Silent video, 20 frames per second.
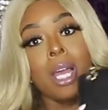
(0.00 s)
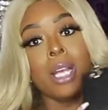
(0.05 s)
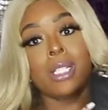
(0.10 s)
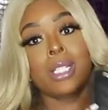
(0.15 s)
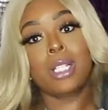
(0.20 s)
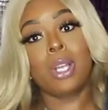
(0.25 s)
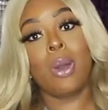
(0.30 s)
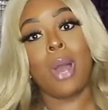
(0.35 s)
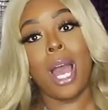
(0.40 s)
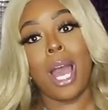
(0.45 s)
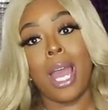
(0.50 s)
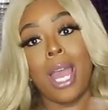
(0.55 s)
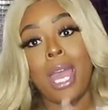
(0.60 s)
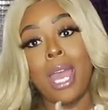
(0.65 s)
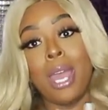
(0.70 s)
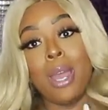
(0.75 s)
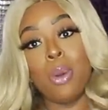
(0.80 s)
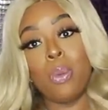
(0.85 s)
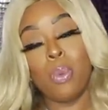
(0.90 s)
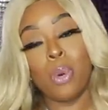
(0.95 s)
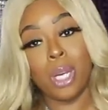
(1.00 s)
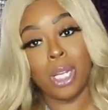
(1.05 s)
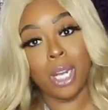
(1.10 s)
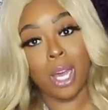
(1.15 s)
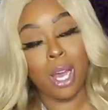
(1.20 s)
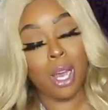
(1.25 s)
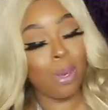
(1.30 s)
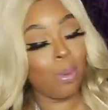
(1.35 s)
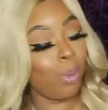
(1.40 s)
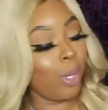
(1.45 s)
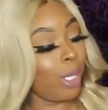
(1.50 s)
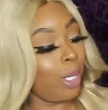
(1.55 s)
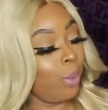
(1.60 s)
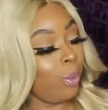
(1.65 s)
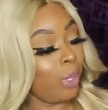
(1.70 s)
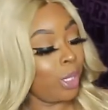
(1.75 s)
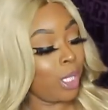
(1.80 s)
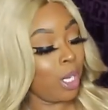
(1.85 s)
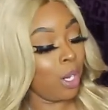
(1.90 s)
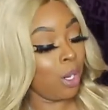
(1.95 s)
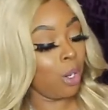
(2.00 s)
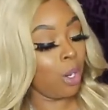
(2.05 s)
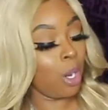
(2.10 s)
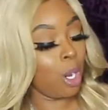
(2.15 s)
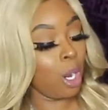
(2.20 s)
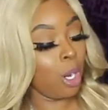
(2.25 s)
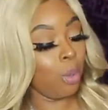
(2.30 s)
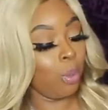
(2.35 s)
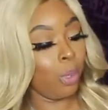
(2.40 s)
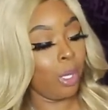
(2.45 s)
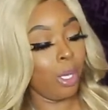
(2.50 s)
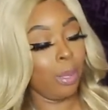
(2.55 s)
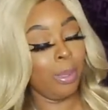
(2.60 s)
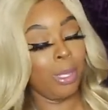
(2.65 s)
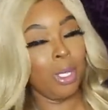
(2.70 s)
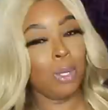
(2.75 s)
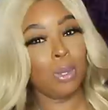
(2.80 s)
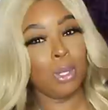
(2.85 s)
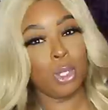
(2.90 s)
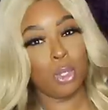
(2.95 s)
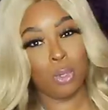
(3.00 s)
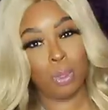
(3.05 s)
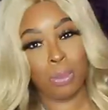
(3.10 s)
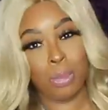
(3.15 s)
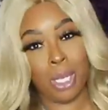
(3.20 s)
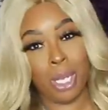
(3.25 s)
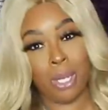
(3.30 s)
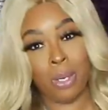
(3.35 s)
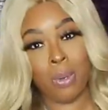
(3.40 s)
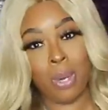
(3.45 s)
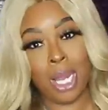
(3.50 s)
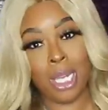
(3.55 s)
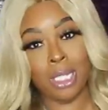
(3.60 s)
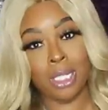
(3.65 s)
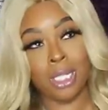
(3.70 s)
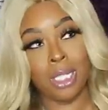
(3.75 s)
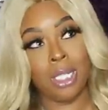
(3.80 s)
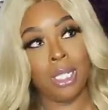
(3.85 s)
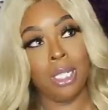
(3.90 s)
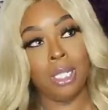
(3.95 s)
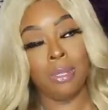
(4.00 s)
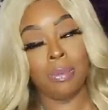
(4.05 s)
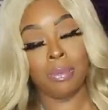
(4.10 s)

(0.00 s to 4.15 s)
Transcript: So I had one already with gold hardware, but it was AAA quality.